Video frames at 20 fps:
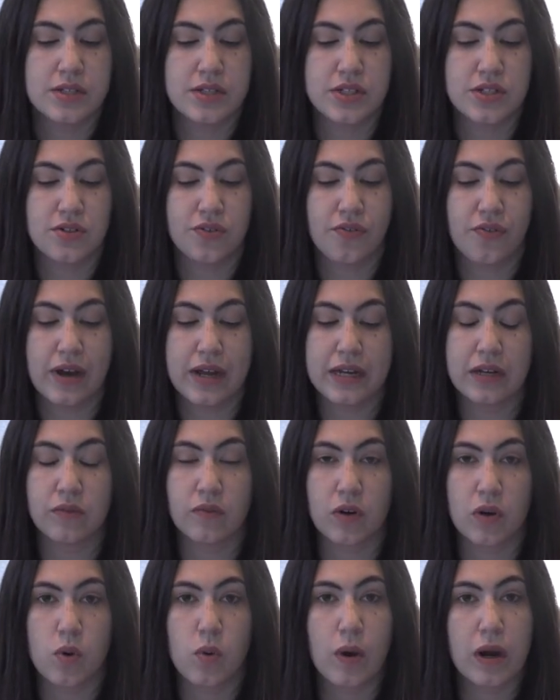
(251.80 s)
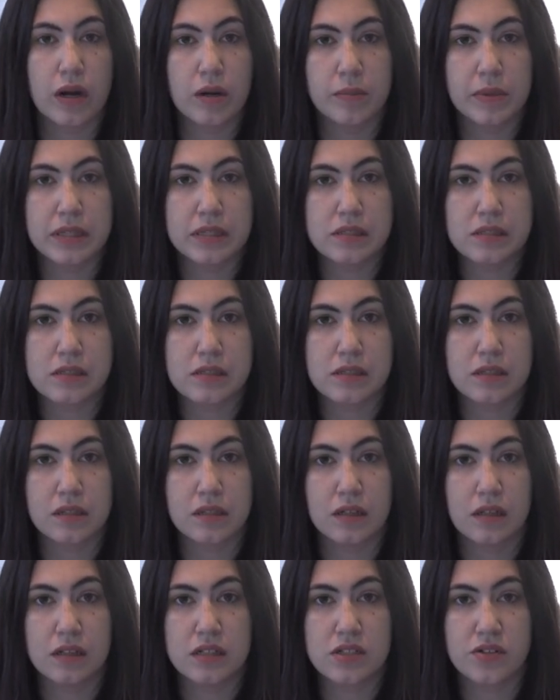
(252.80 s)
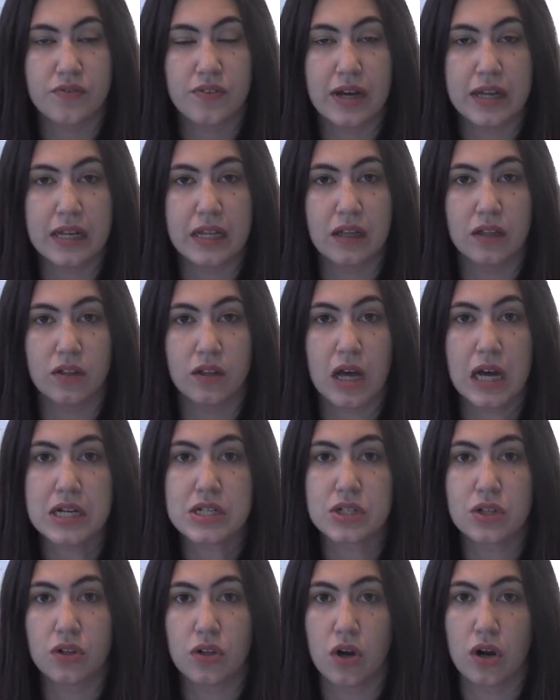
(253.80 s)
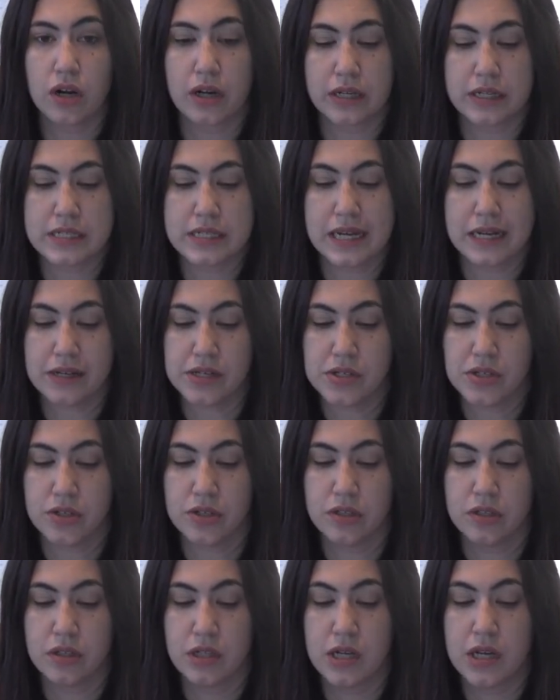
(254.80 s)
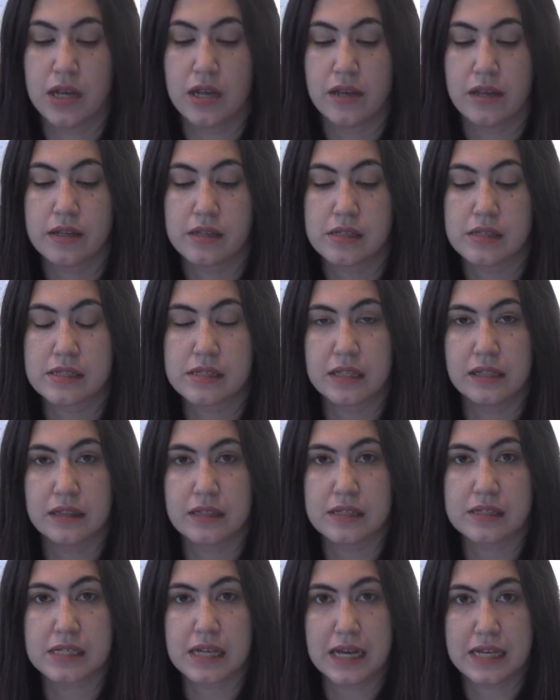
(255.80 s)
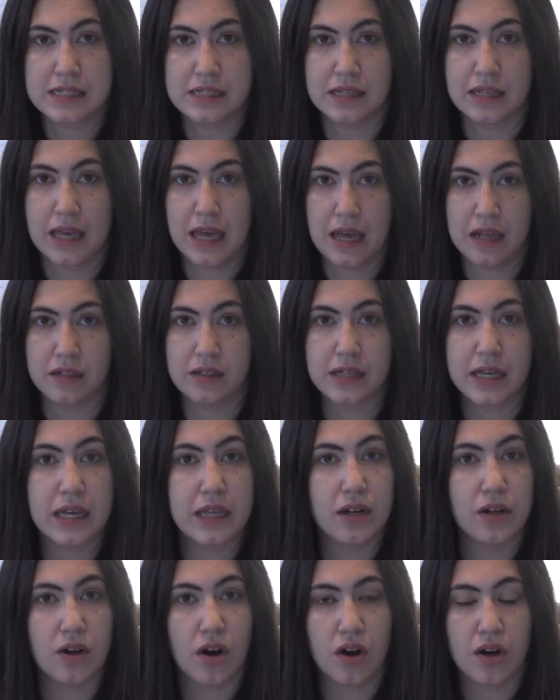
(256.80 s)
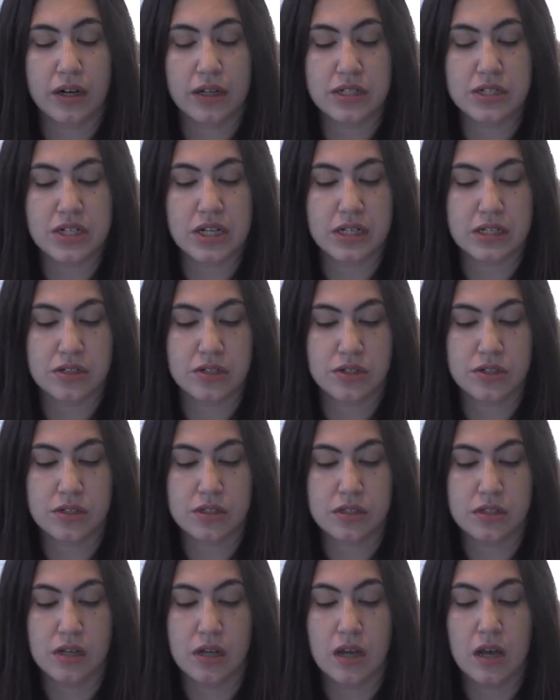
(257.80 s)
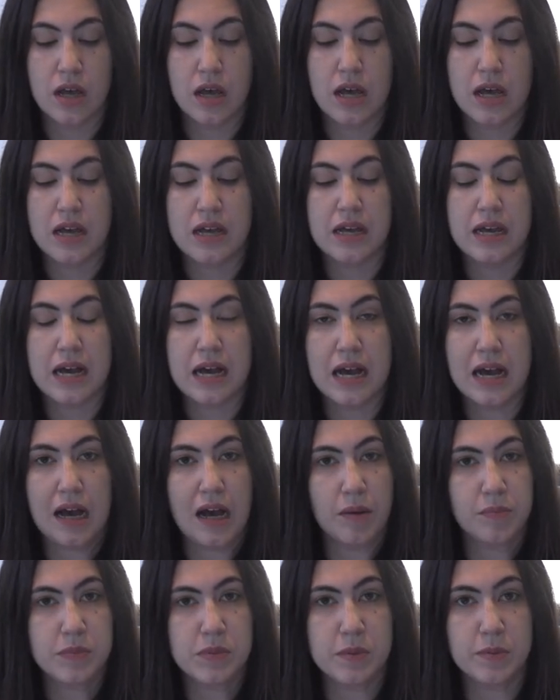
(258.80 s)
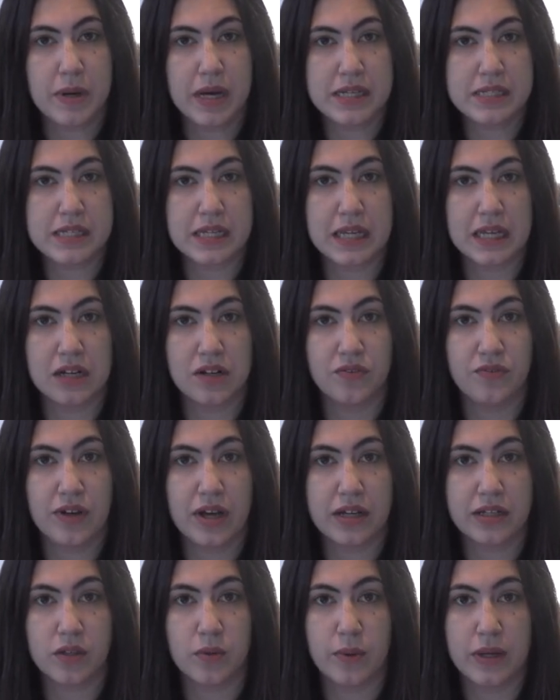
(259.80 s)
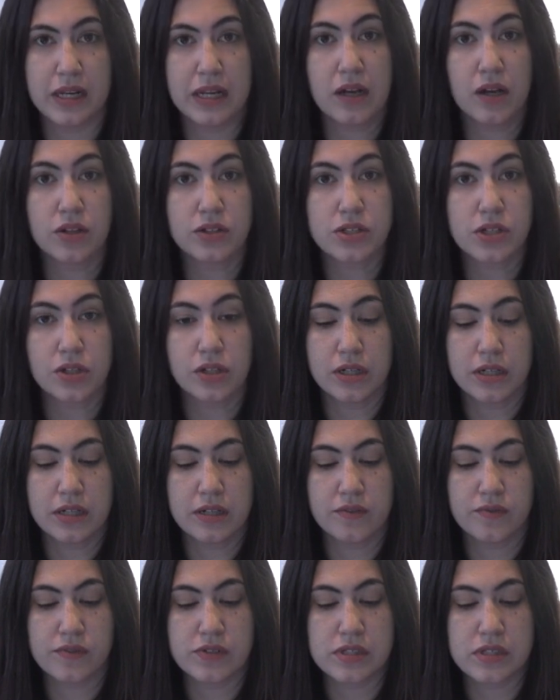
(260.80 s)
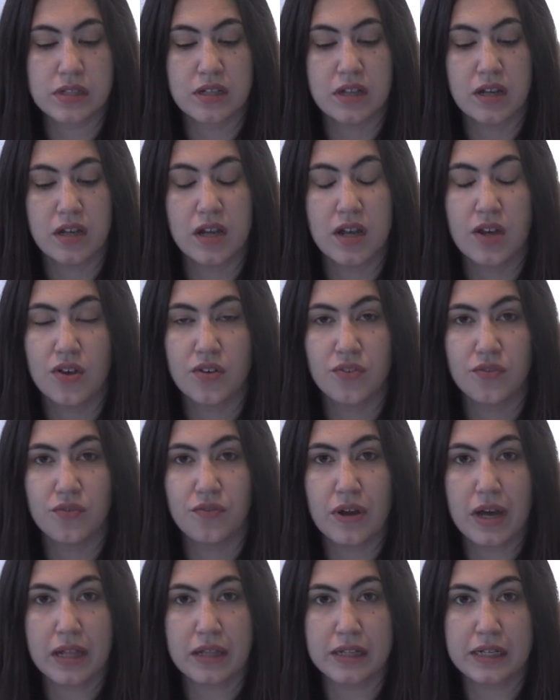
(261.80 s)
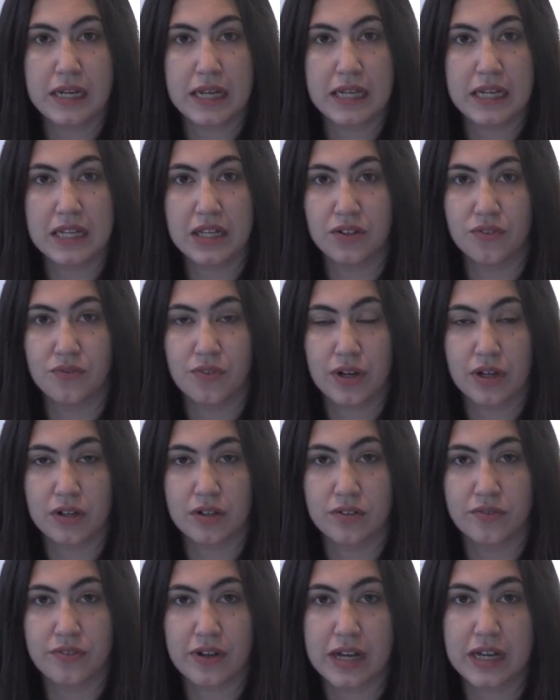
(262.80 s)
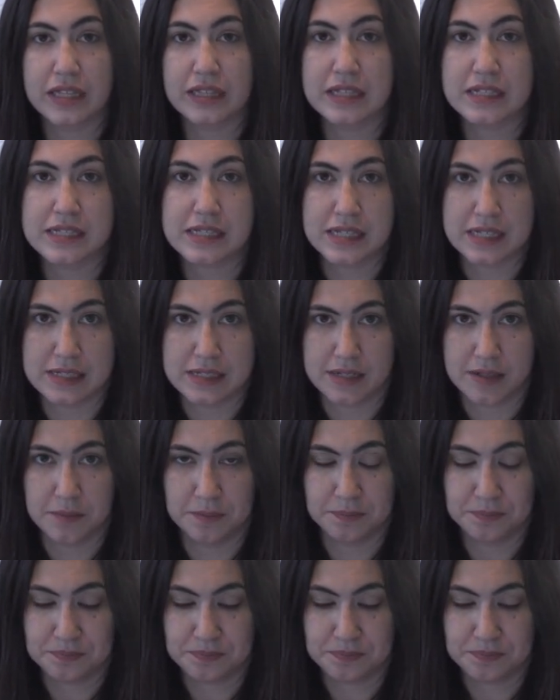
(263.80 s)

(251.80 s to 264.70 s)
defining requirements, defining a logical architecture, synthesizing allocated architectures, optimizing and evaluating alternatives, validating and verifying the system.